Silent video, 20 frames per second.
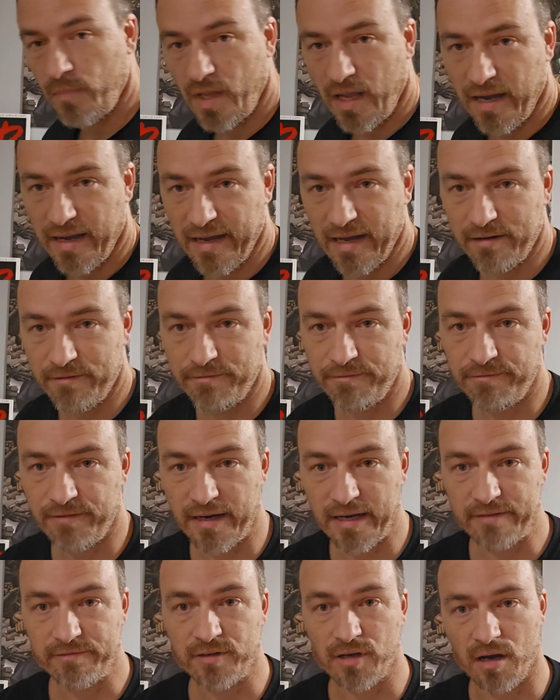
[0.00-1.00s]
I have
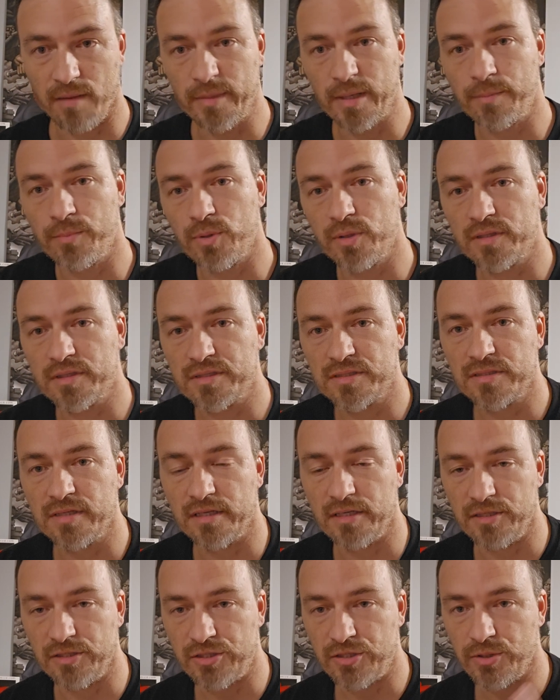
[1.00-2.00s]
5 comic books
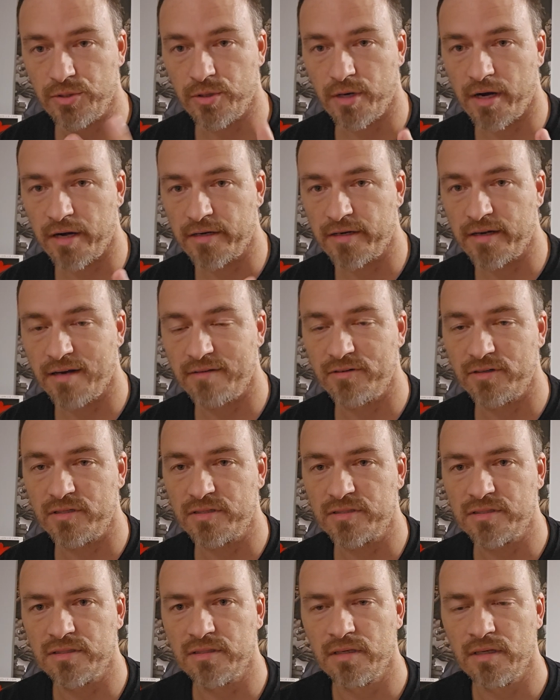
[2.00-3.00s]
and 2
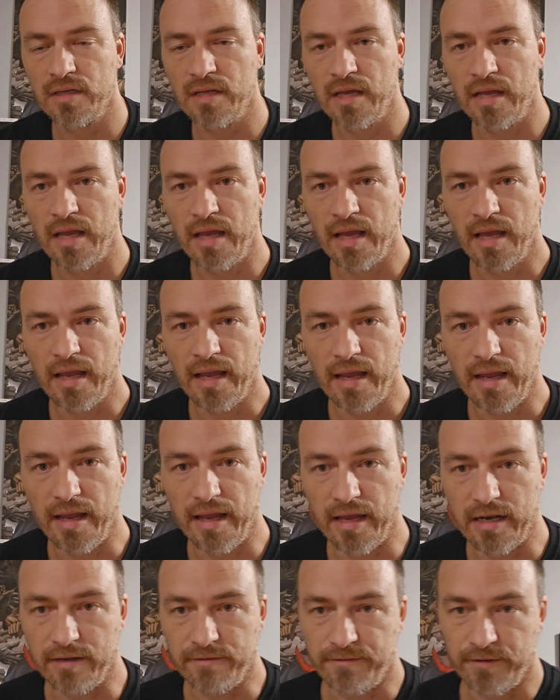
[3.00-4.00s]
hardcovers,
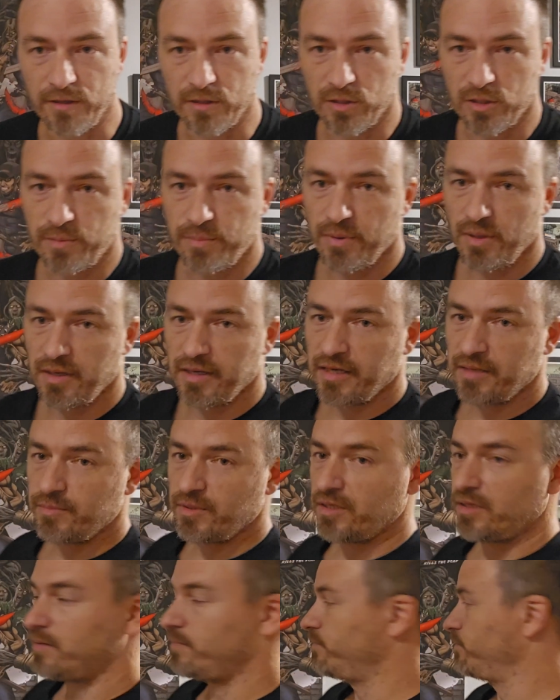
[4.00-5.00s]
and if you look behind
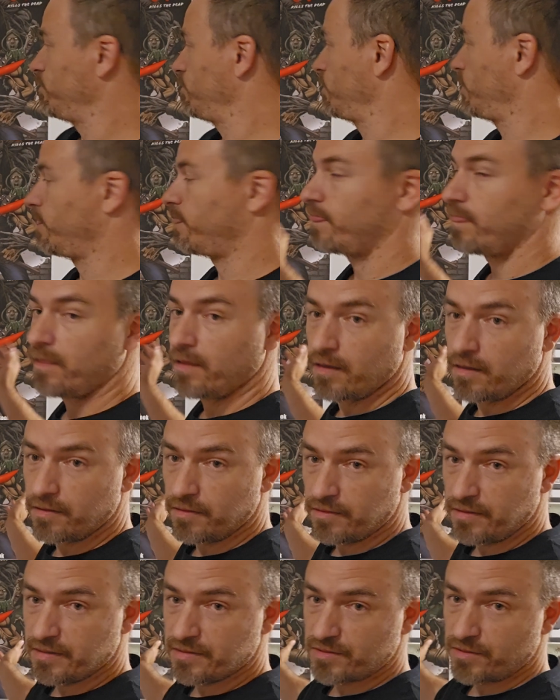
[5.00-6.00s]
me,
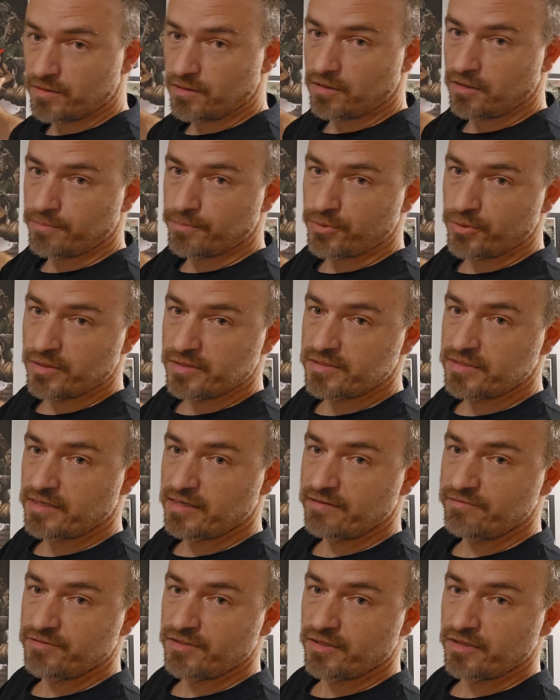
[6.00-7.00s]
these are all prints that
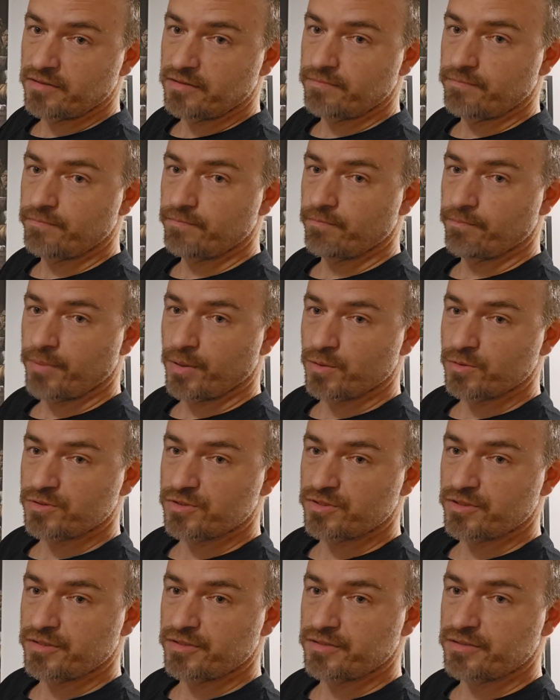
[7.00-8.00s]
I've done,
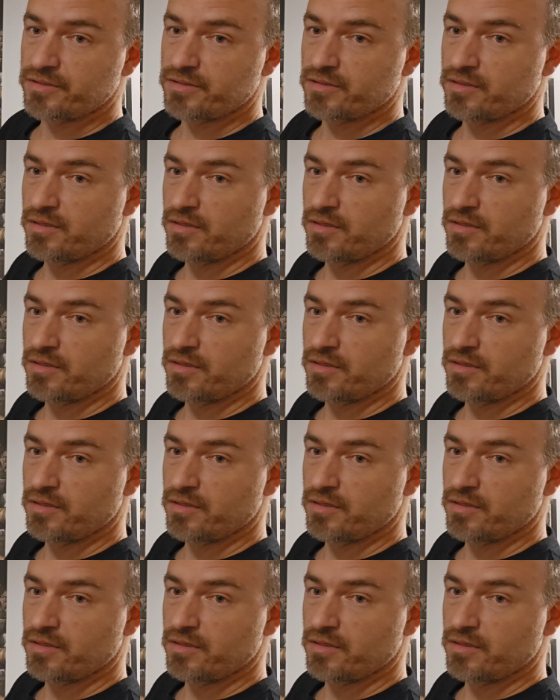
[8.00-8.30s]
posters,